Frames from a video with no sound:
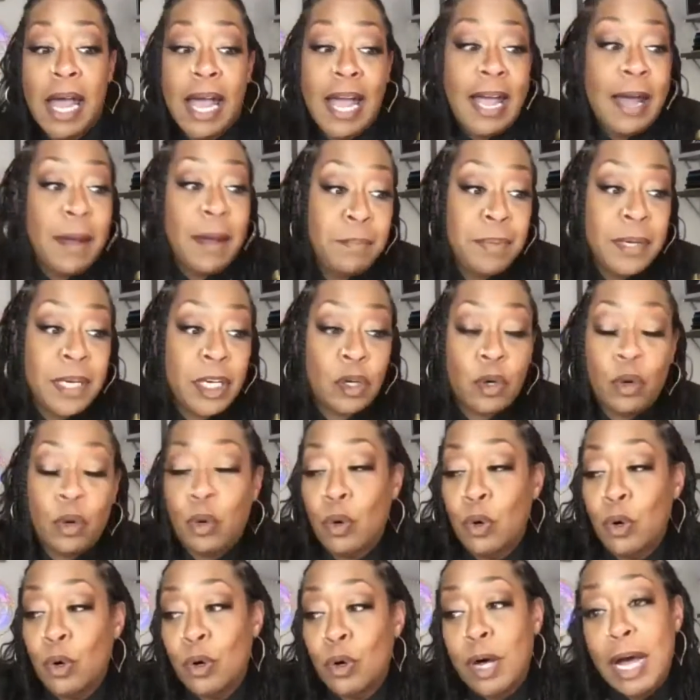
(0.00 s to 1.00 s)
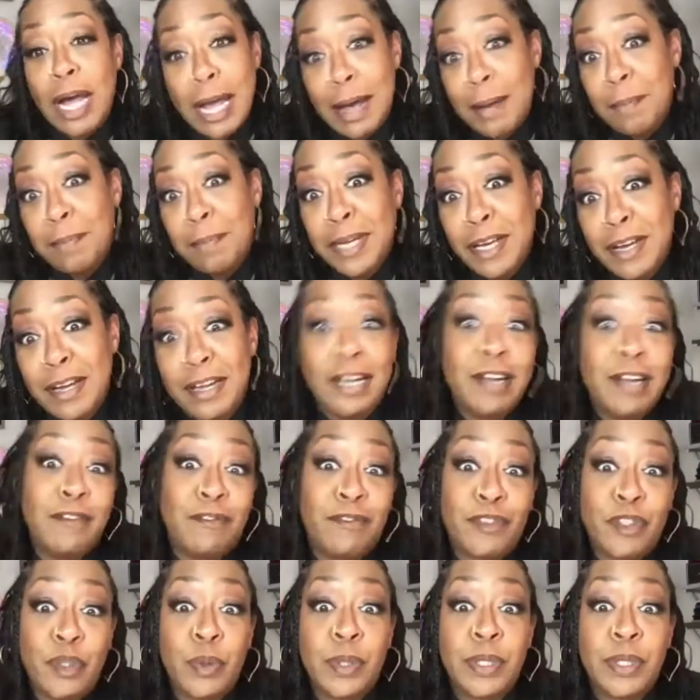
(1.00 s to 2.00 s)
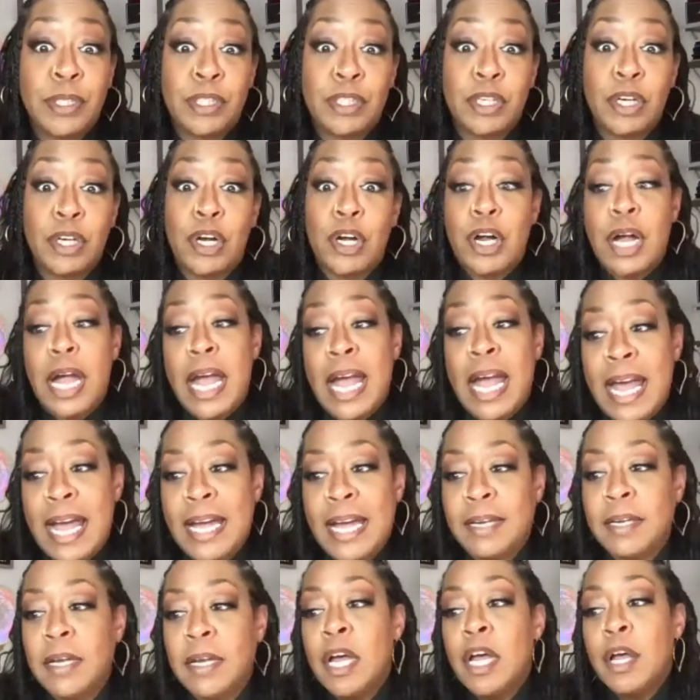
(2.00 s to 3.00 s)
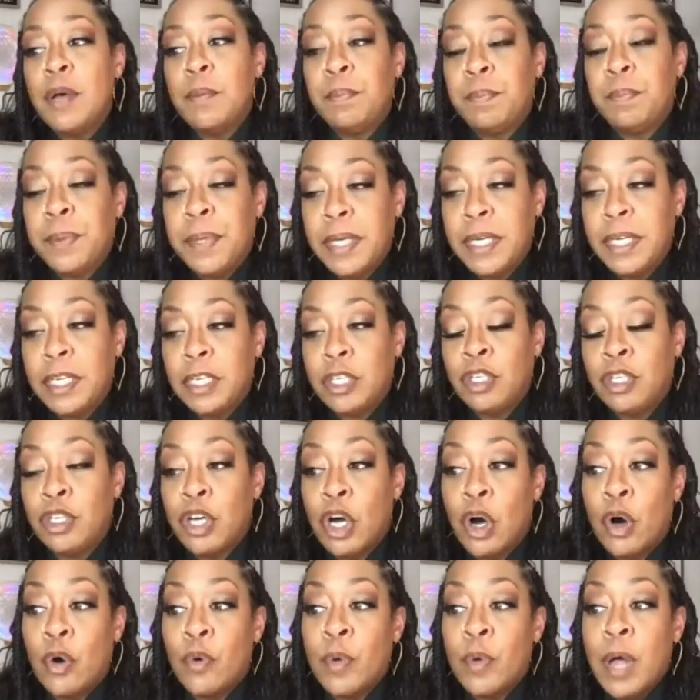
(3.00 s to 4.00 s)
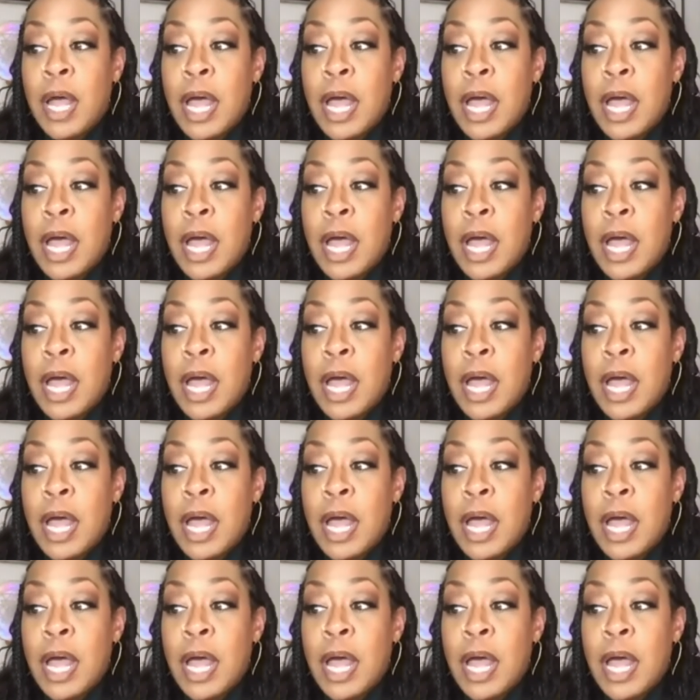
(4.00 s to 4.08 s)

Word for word: and be cool and be an influencer and be, you know,